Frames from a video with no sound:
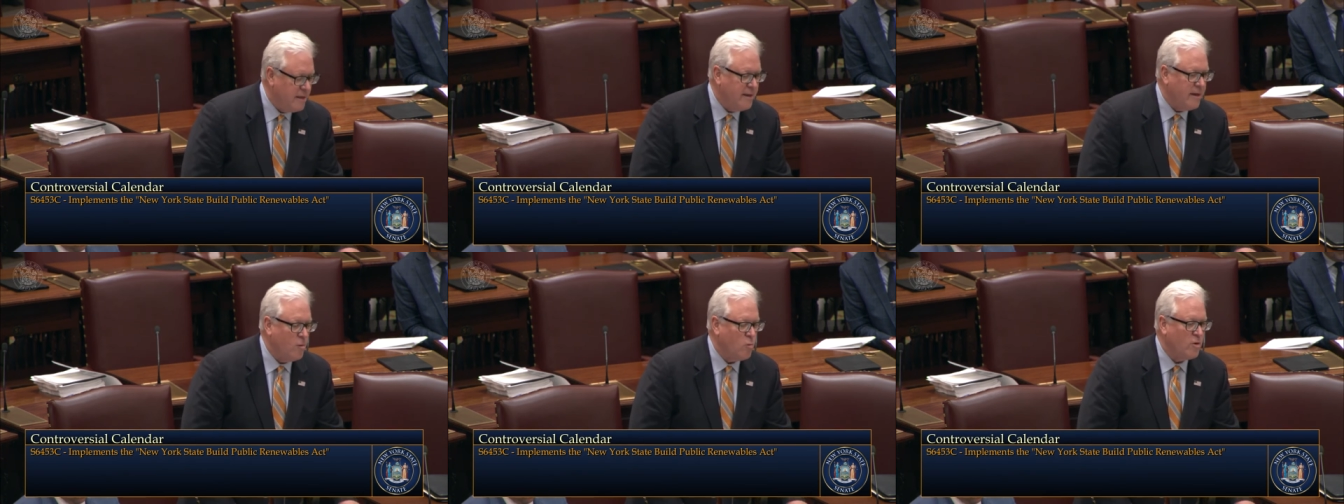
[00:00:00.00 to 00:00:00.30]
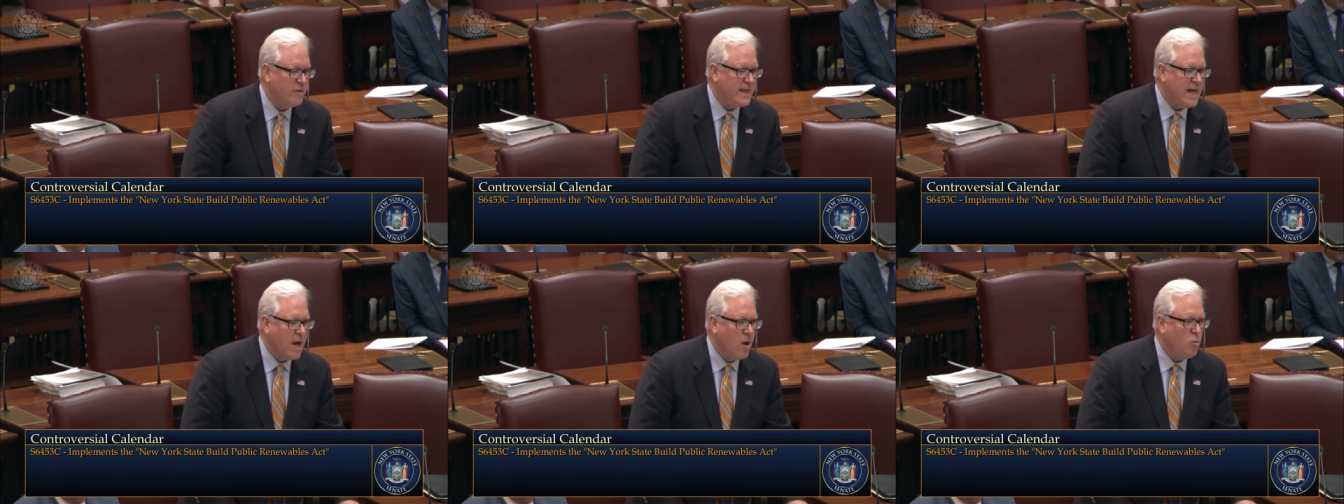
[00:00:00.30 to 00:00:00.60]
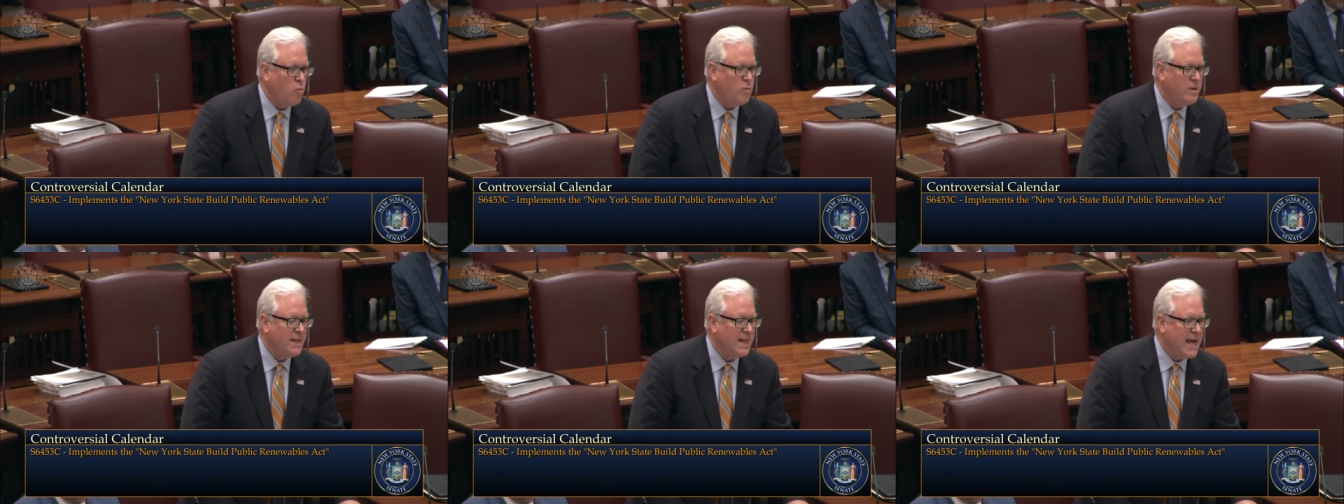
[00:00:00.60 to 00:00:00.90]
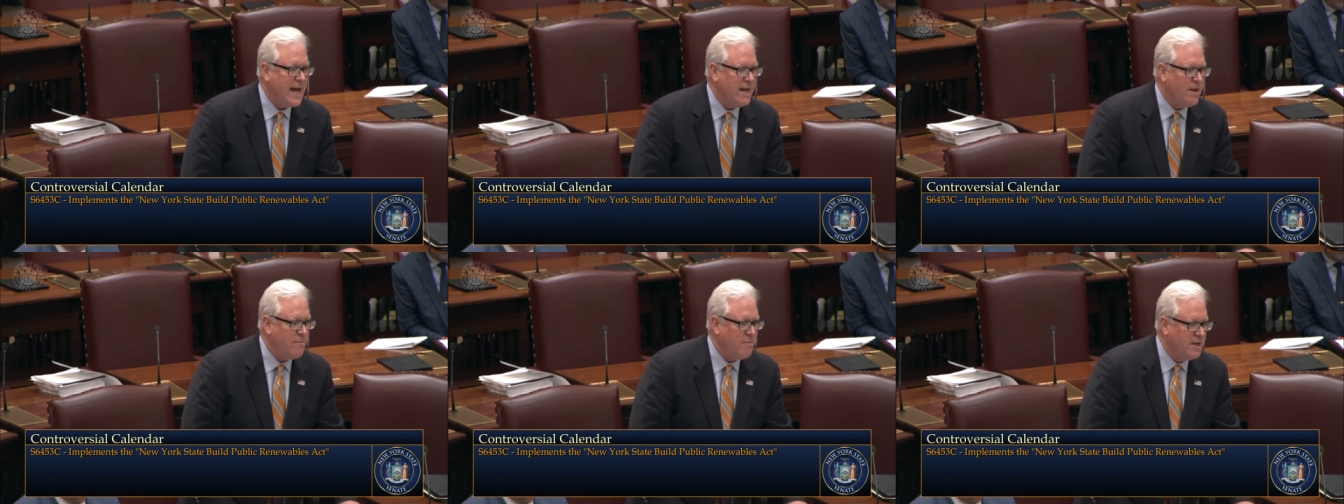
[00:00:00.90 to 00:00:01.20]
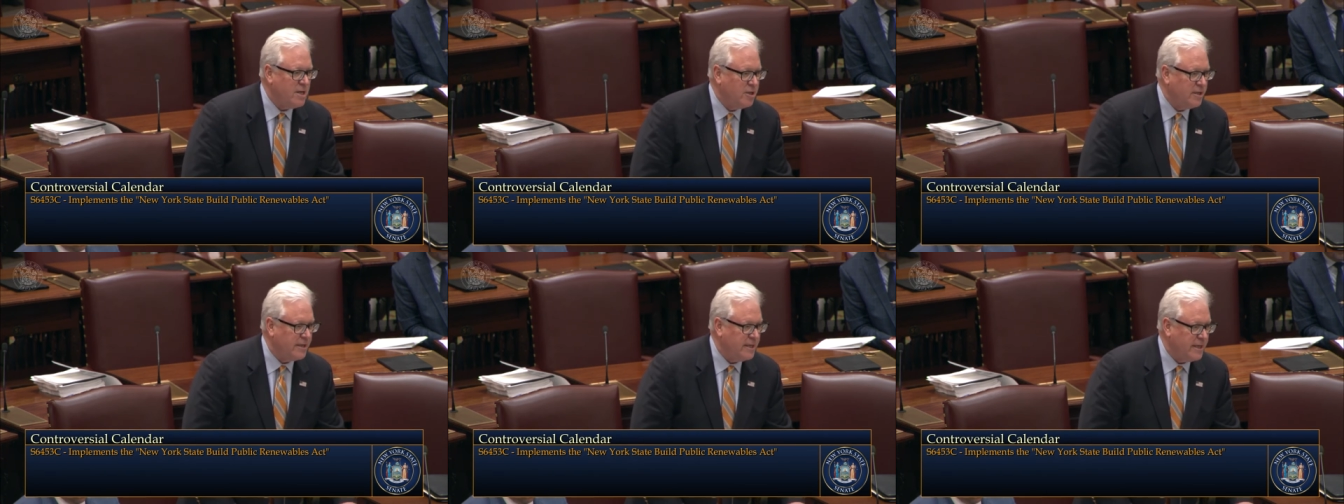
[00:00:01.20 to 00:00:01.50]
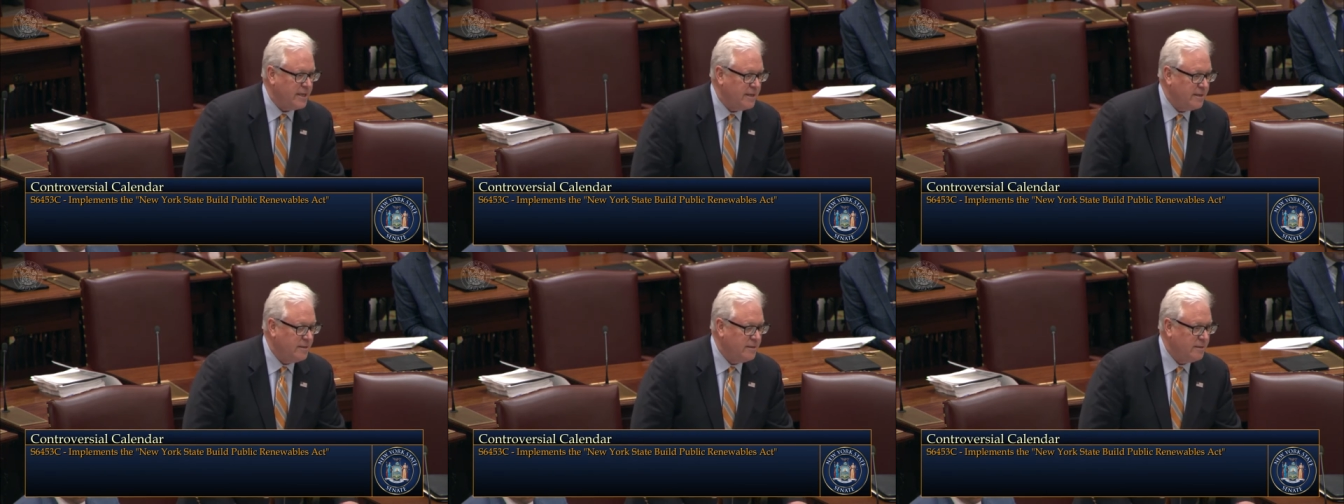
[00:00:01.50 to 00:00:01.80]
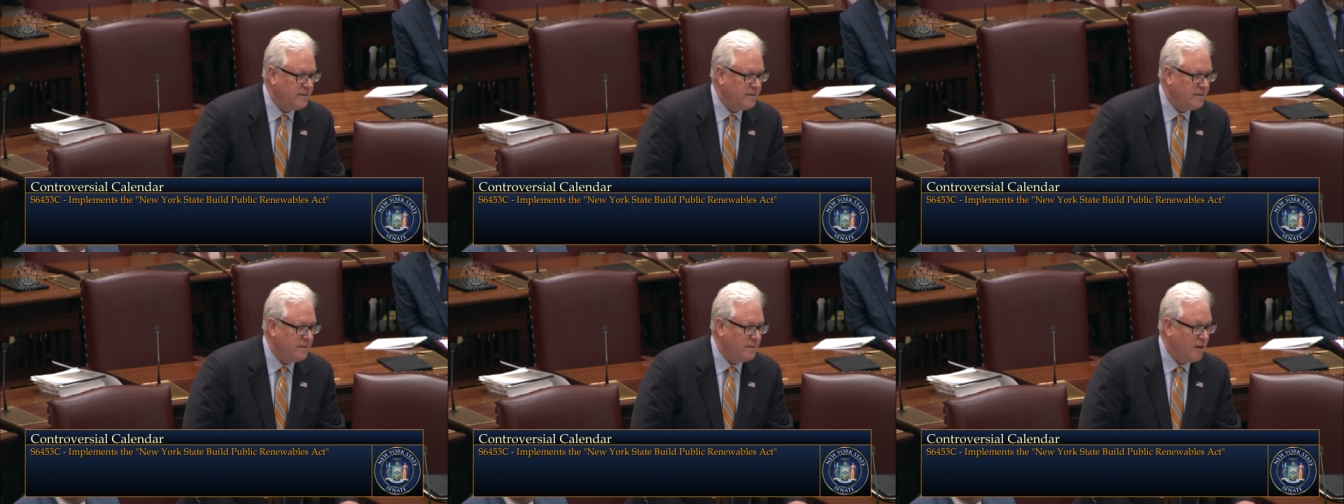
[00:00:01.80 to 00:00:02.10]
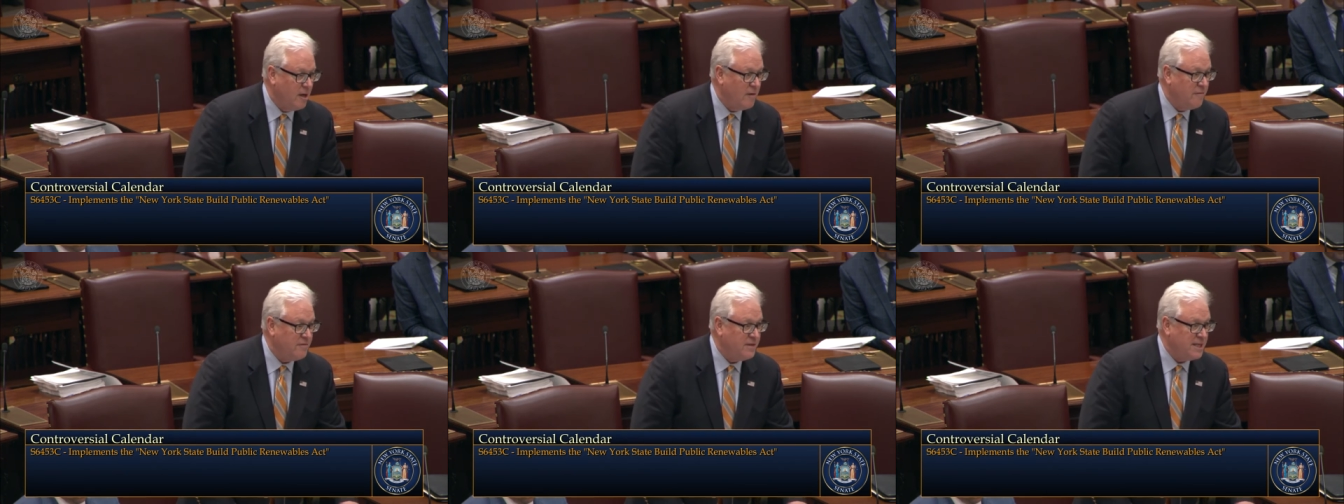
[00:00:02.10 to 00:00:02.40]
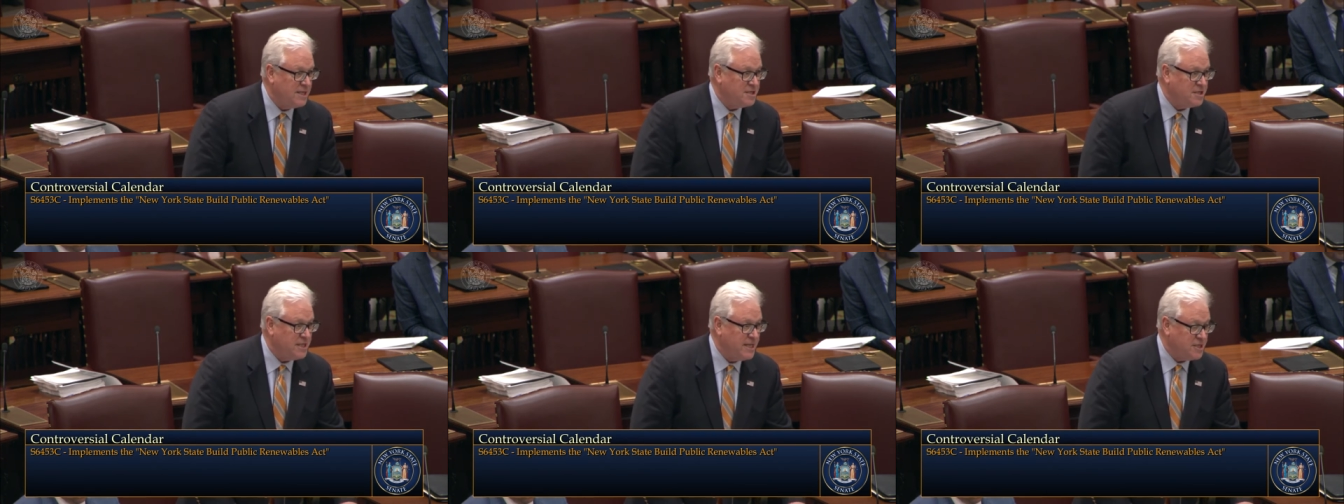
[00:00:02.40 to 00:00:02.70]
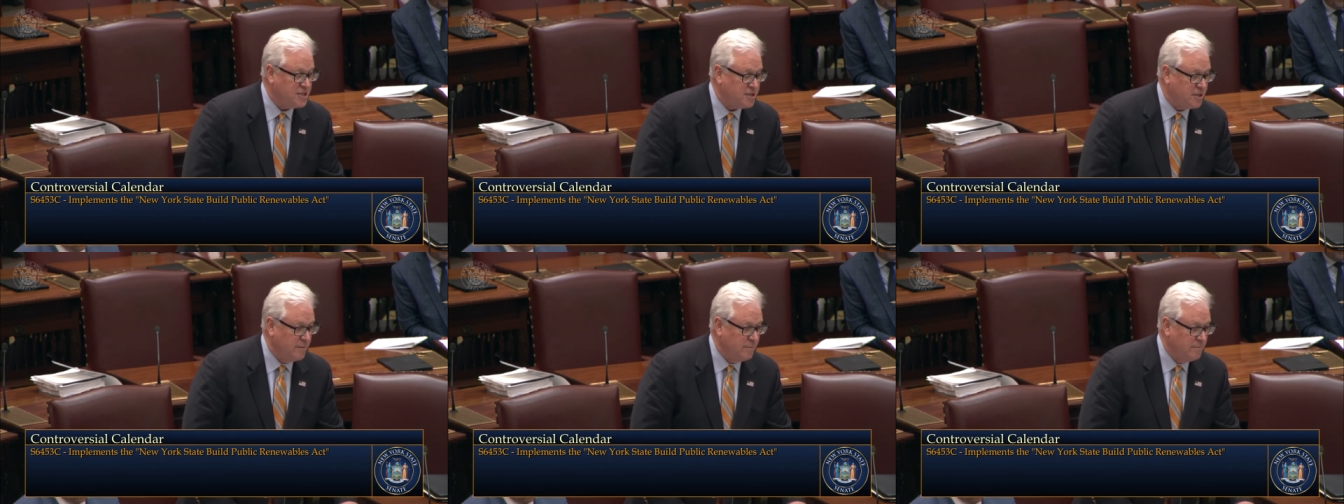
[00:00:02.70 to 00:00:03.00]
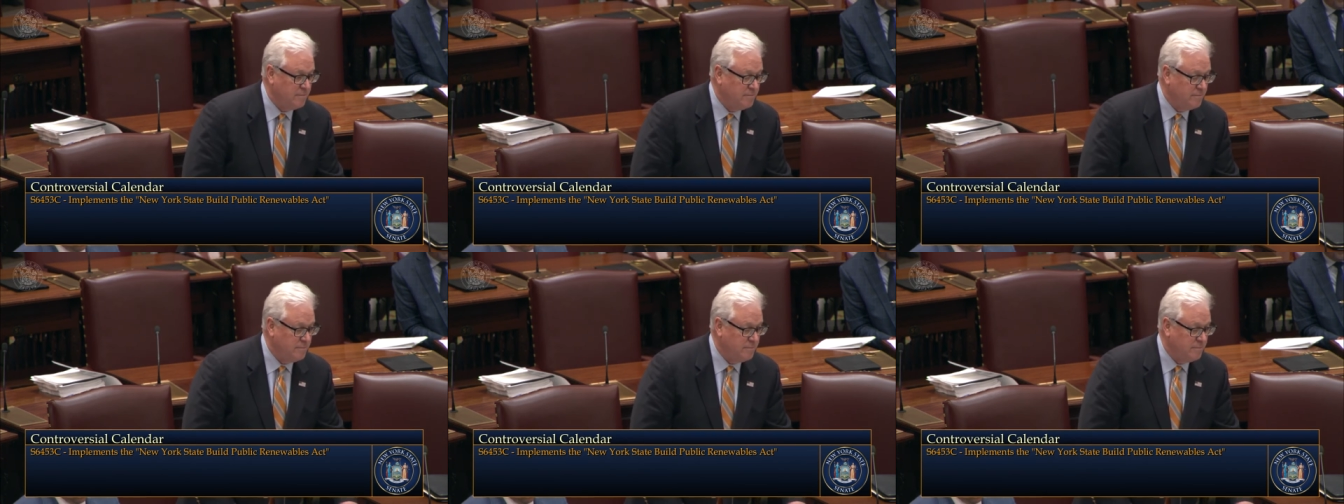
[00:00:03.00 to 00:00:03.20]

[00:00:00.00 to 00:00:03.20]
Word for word: And without reliability of this system,